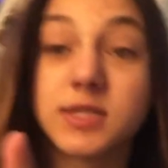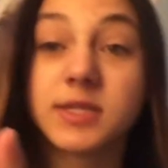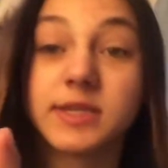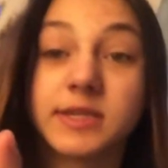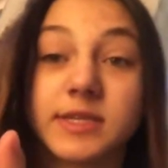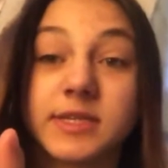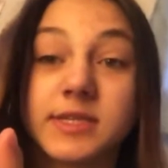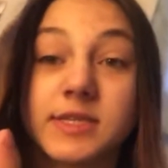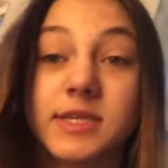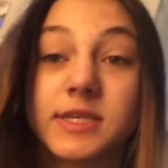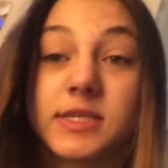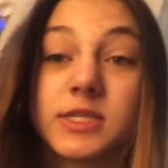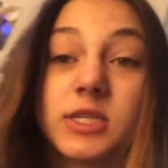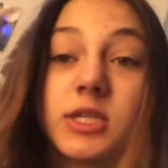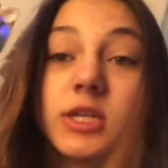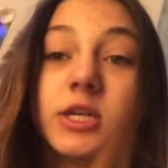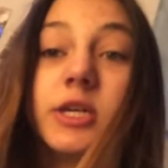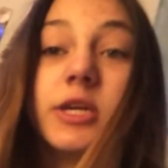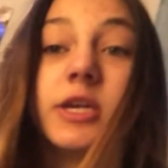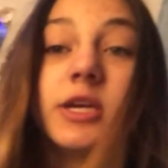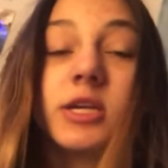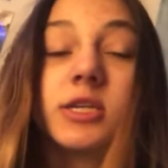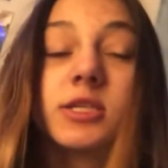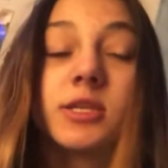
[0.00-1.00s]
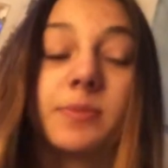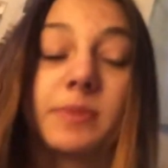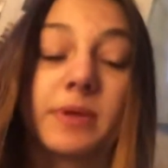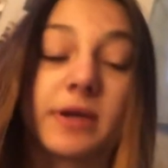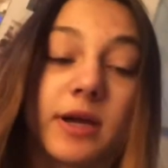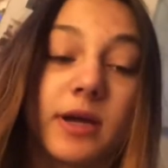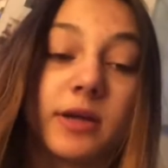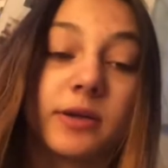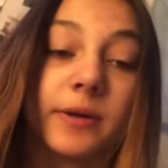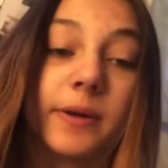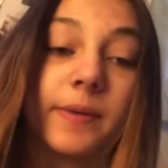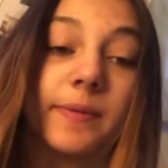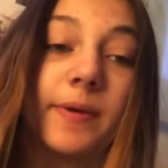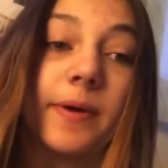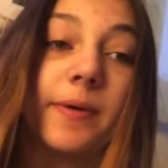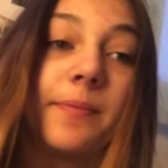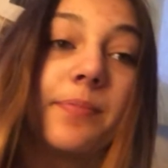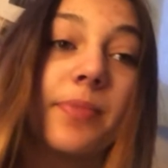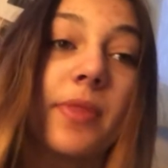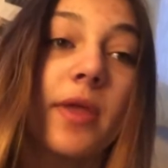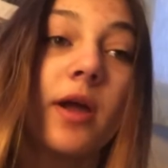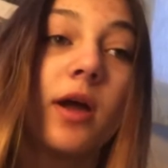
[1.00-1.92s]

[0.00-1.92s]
like 6:30 or something, I don't even know,